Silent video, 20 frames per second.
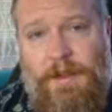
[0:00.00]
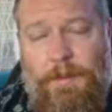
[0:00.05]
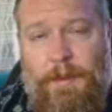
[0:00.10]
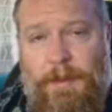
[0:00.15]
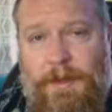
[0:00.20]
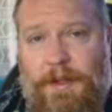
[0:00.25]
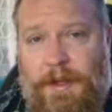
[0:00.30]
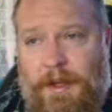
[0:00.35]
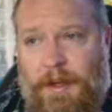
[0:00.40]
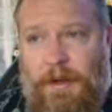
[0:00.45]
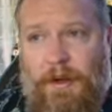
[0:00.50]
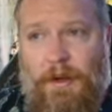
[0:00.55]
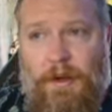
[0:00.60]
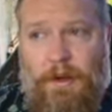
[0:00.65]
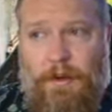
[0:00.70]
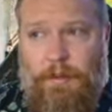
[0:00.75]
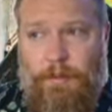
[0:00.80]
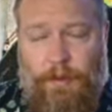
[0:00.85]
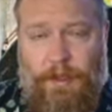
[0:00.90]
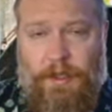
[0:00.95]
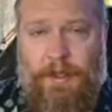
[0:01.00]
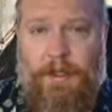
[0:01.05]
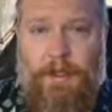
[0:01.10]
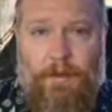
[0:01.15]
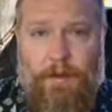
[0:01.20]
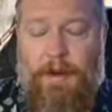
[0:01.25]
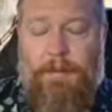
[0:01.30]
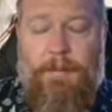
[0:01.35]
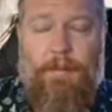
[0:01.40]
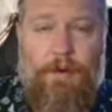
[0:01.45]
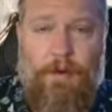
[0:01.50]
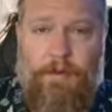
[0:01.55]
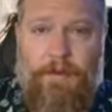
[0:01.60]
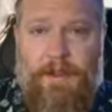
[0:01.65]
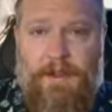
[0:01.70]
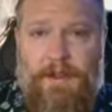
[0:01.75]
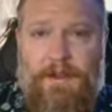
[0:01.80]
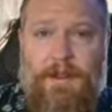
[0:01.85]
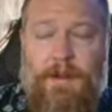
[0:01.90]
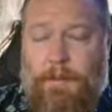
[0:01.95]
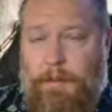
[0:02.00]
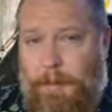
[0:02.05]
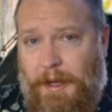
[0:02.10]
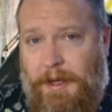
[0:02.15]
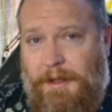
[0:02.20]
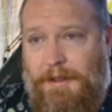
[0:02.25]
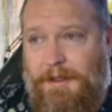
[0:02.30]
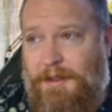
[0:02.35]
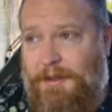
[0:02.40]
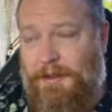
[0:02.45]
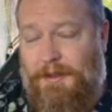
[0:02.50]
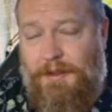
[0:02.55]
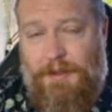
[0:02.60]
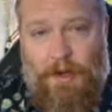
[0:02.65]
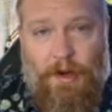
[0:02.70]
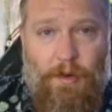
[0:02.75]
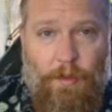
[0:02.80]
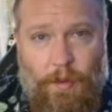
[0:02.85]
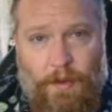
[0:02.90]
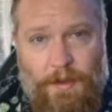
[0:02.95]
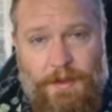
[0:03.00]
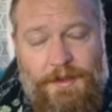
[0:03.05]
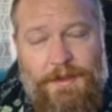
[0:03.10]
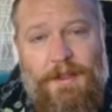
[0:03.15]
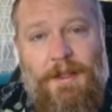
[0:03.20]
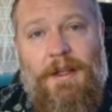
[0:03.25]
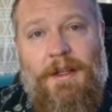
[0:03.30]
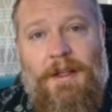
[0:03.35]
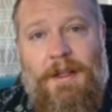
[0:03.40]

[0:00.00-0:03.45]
but they are really great movies compared to Star Wars.